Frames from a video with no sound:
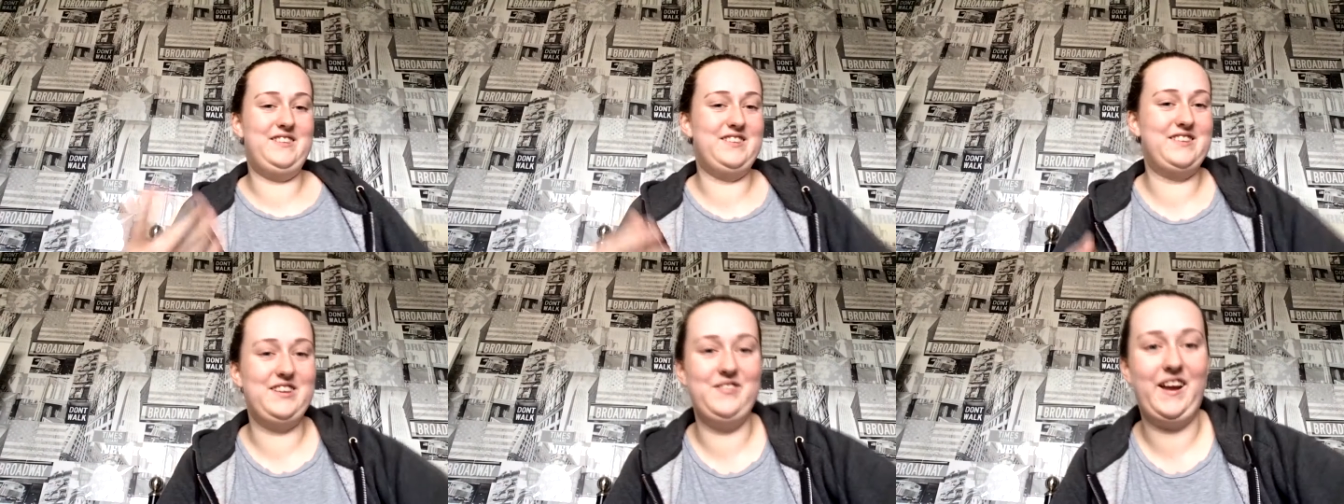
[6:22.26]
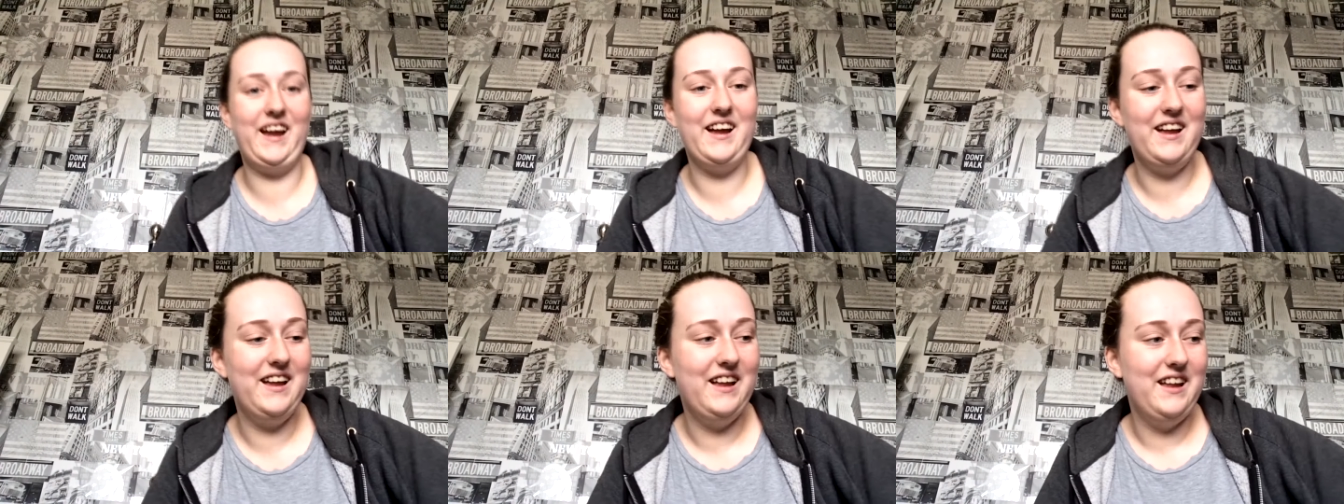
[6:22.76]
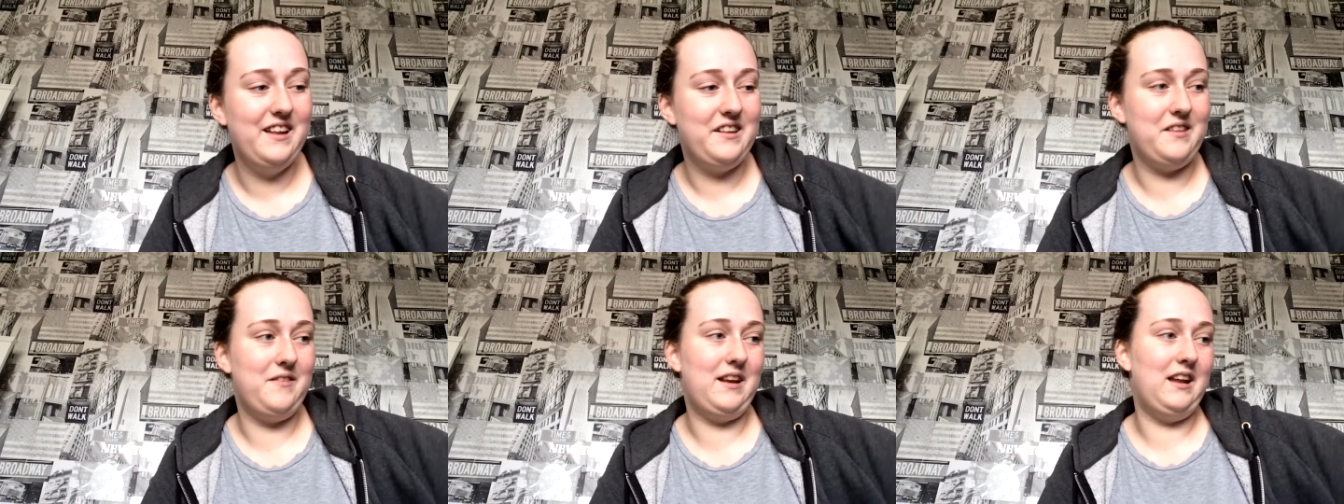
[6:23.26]
just
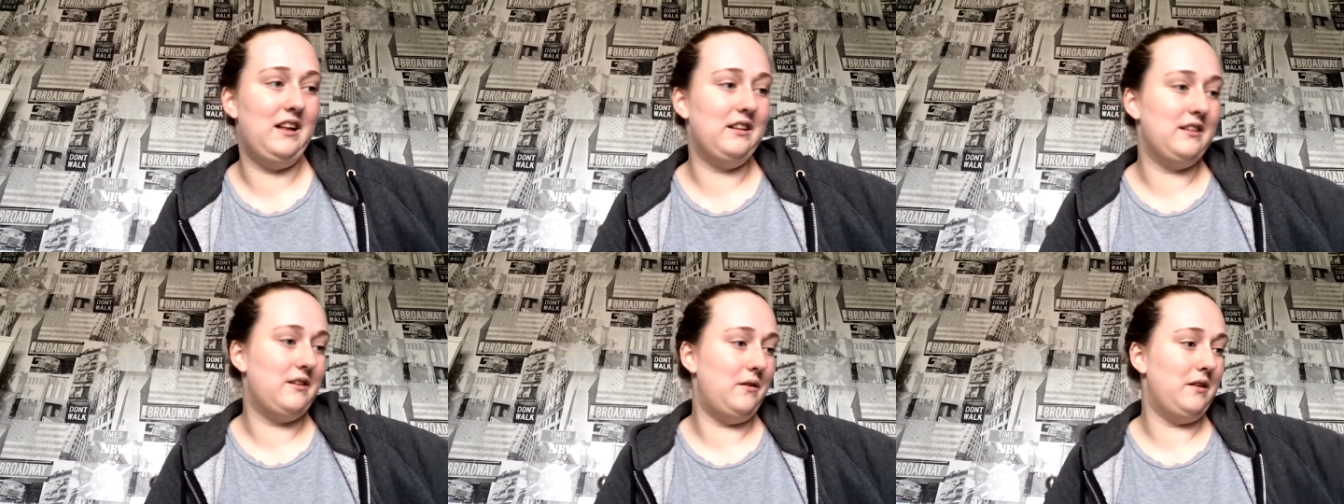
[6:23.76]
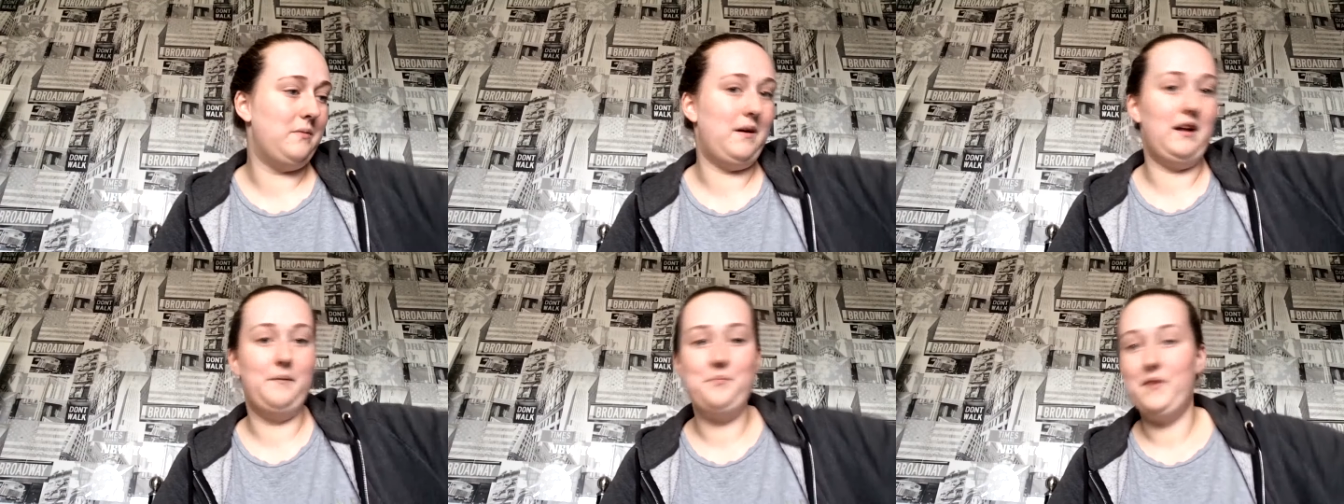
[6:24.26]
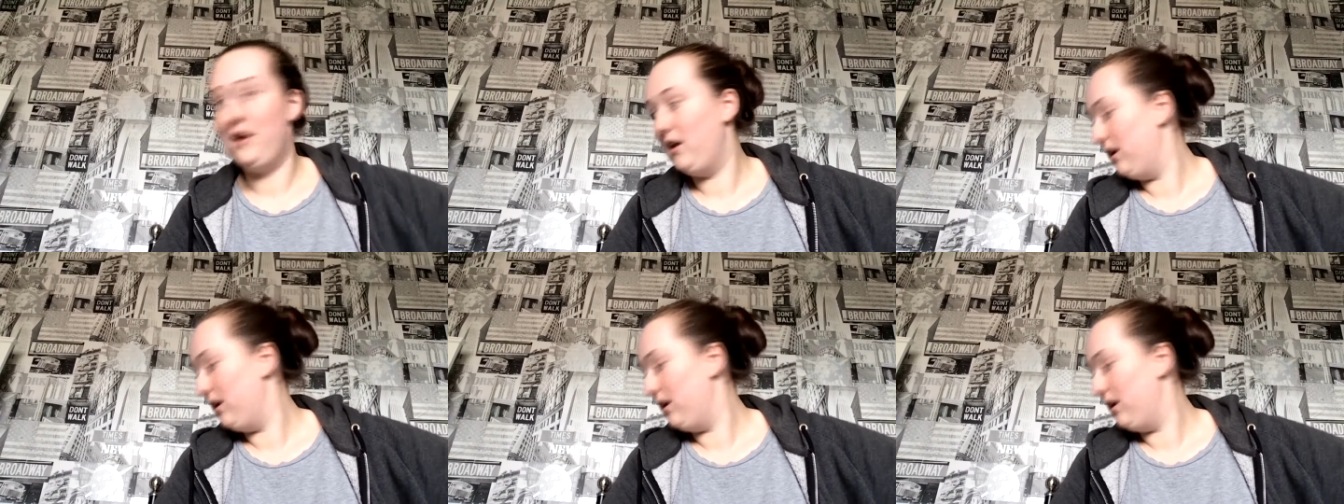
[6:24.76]
something little to go with me.